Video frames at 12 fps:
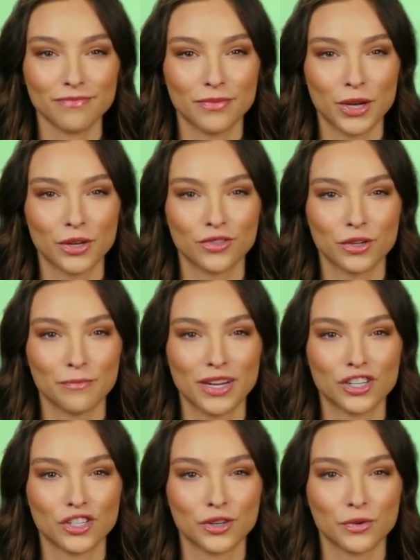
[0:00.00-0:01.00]
Also
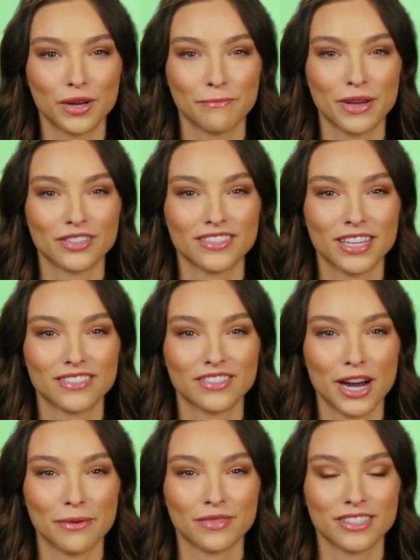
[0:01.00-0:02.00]
make sure QuickBooks
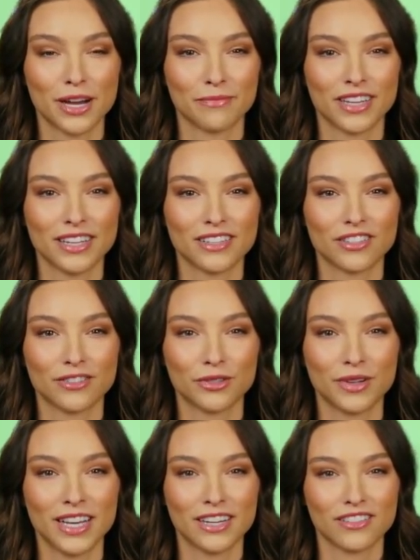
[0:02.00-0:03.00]
Desktop is updated to the
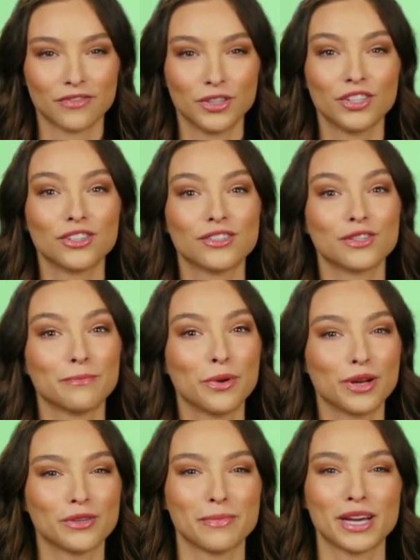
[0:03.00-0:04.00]
latest version
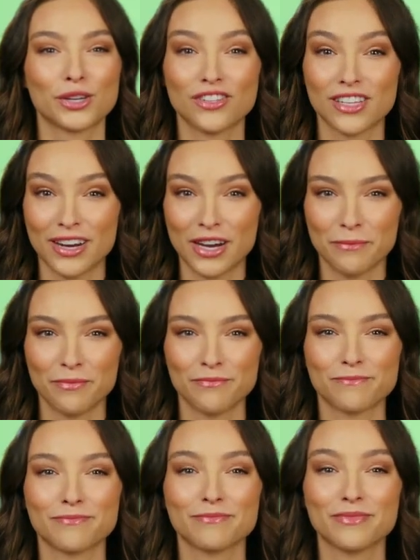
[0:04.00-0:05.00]
supported by your setup.
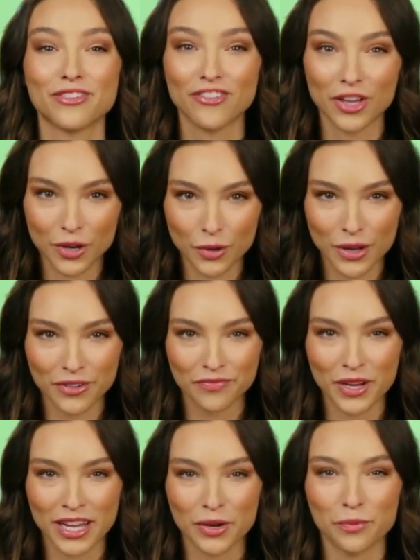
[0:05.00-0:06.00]
So, in
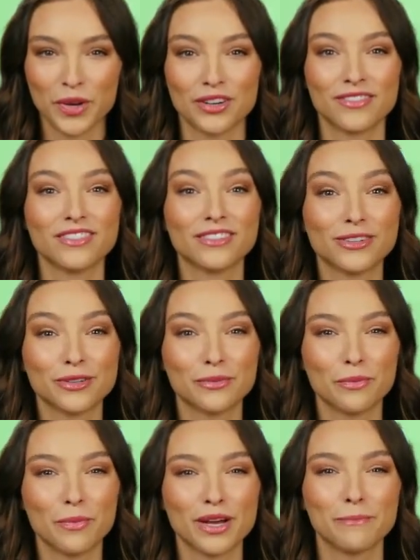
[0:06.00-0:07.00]
final words,
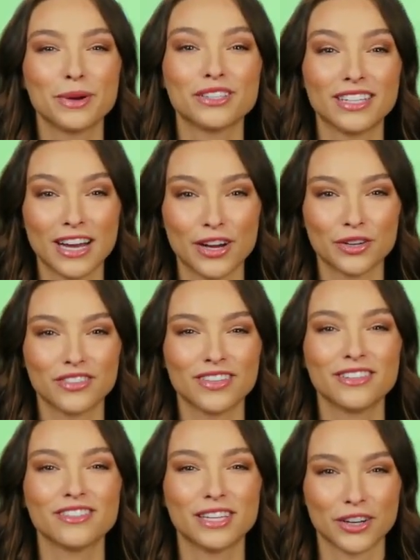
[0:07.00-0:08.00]
QuickBooks Error
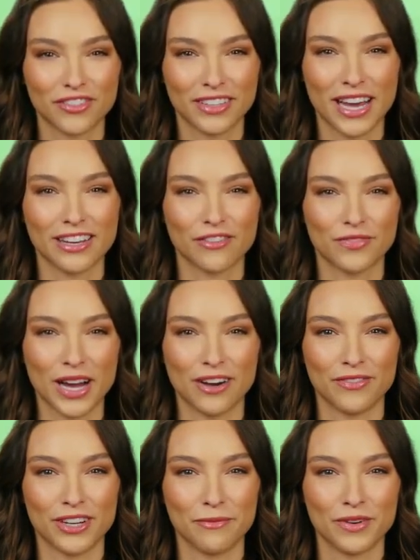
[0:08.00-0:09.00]

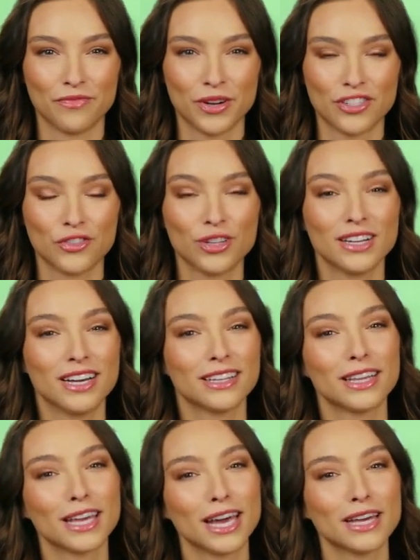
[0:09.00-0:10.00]
6095 can be frustrating,
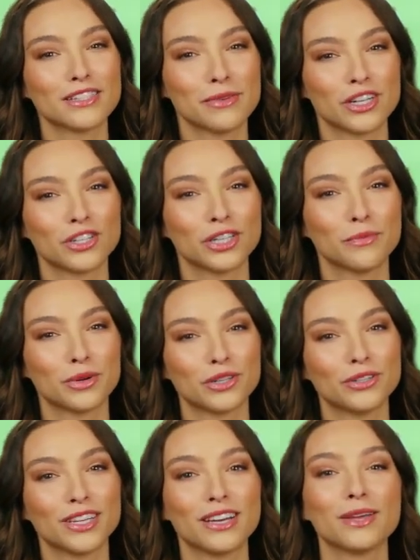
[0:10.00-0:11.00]
especially when
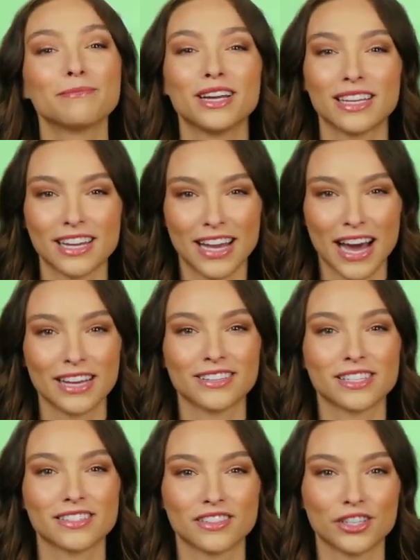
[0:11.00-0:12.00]
you need immediate
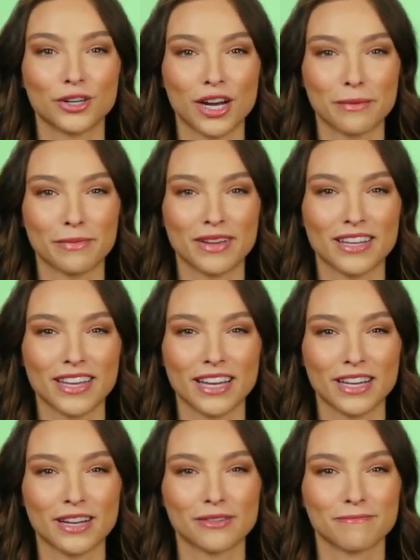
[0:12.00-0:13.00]
access to your company
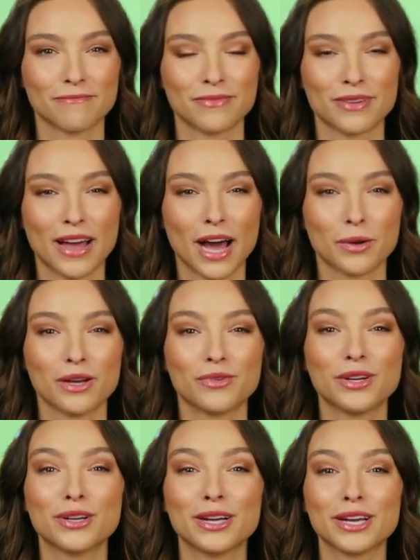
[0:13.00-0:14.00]
data.
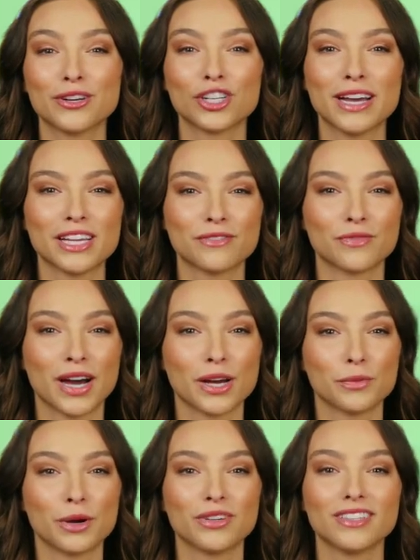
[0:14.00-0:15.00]
However, checking
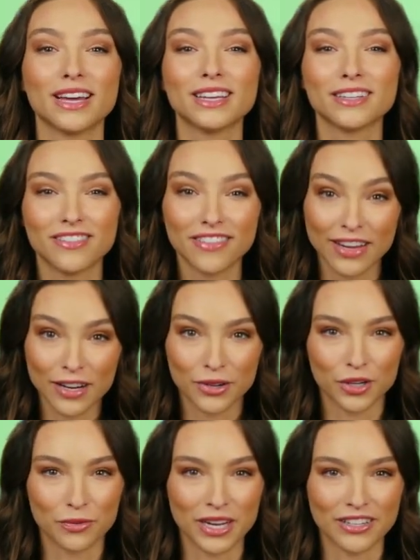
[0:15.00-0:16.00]
firewall settings,
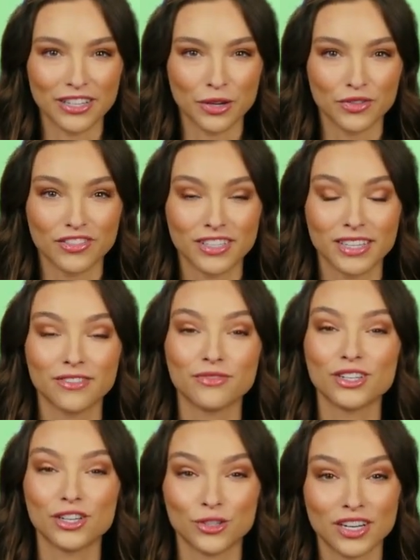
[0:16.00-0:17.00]
correcting hosting
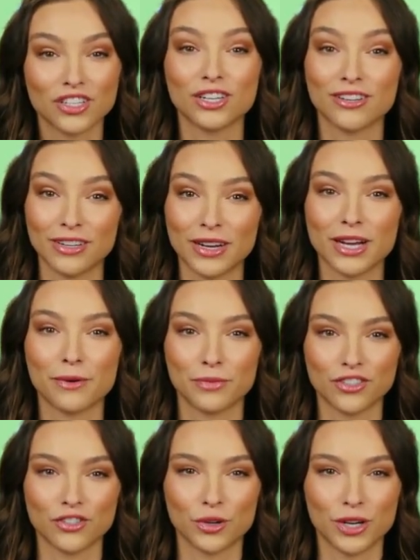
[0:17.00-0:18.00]
configuration,
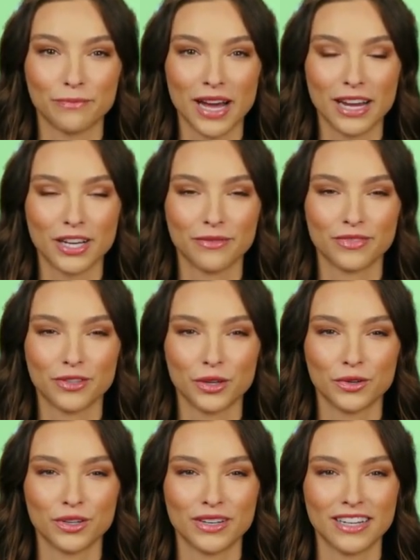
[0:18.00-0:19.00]
restoring backups
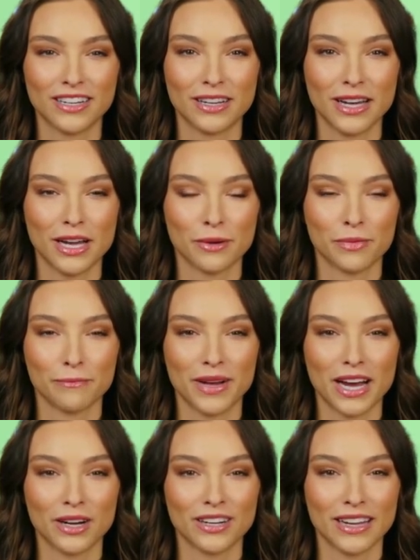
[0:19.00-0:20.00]
locally,
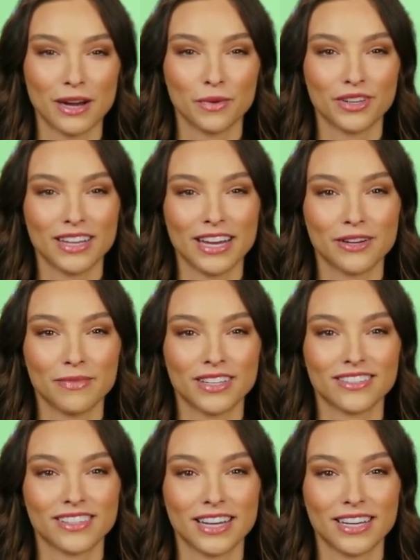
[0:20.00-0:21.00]
repairing network
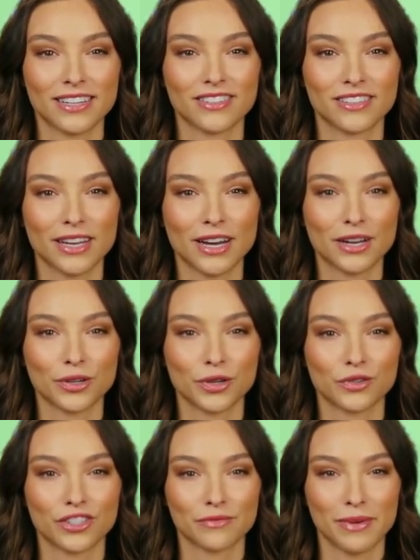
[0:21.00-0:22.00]
database settings,
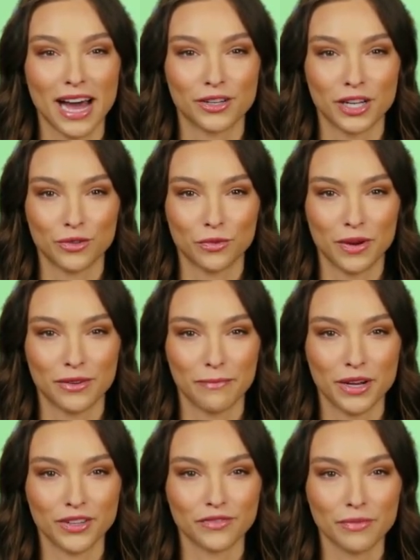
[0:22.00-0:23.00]
closing background
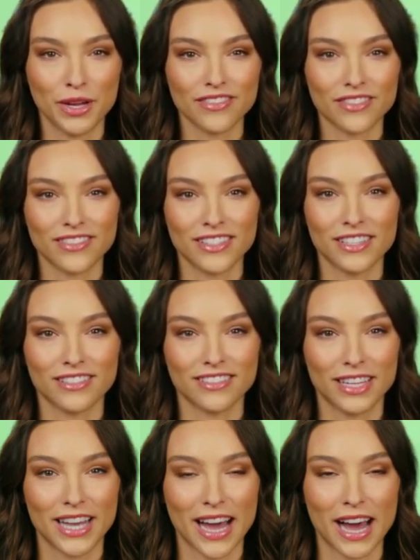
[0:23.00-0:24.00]
QuickBooks processes,
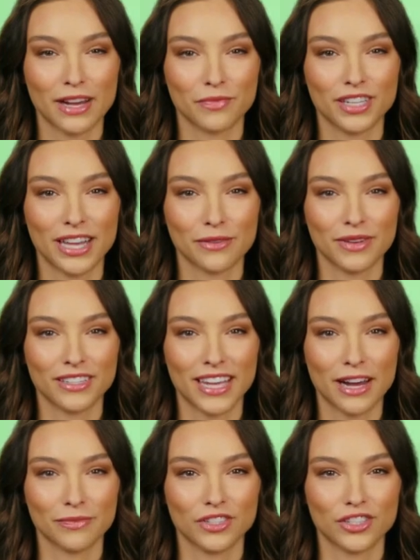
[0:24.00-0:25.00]
and renaming
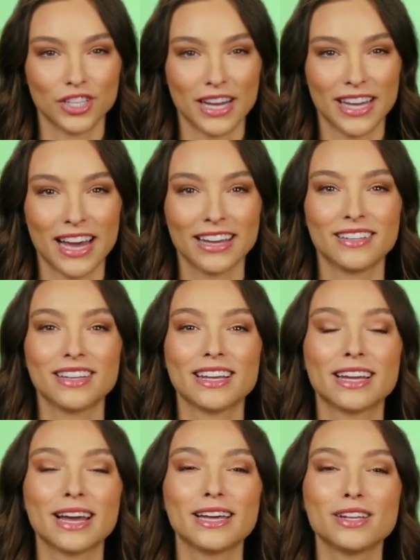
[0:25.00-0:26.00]
damaged
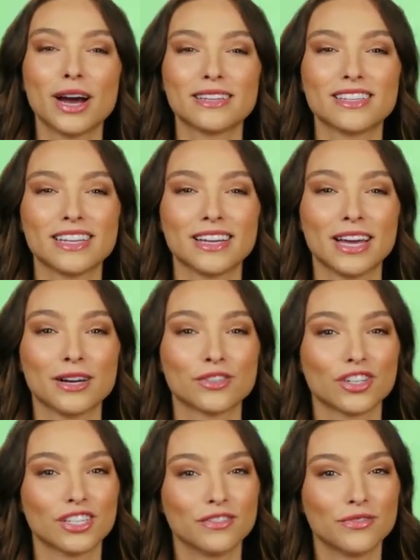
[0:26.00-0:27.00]
.nd and
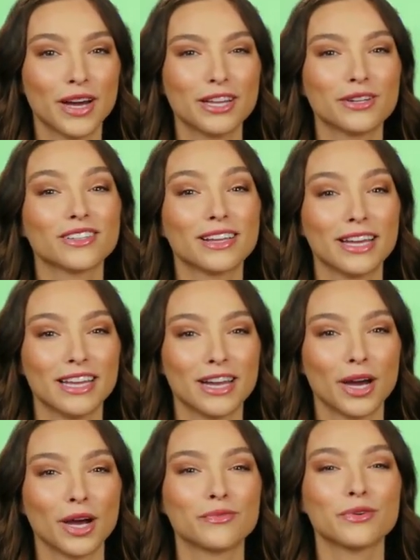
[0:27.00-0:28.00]
.tlg files can
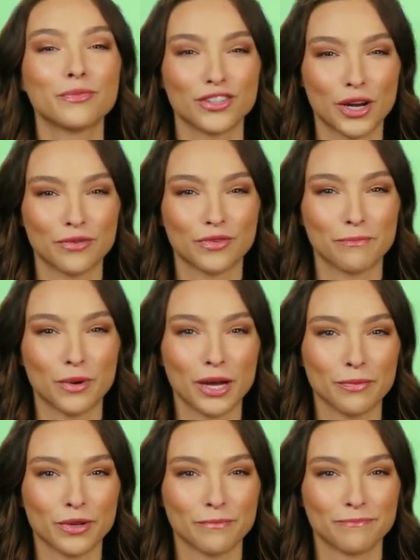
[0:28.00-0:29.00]
often resolve the
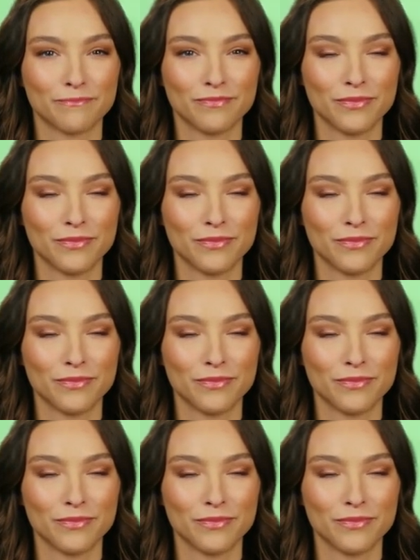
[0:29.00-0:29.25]
problem.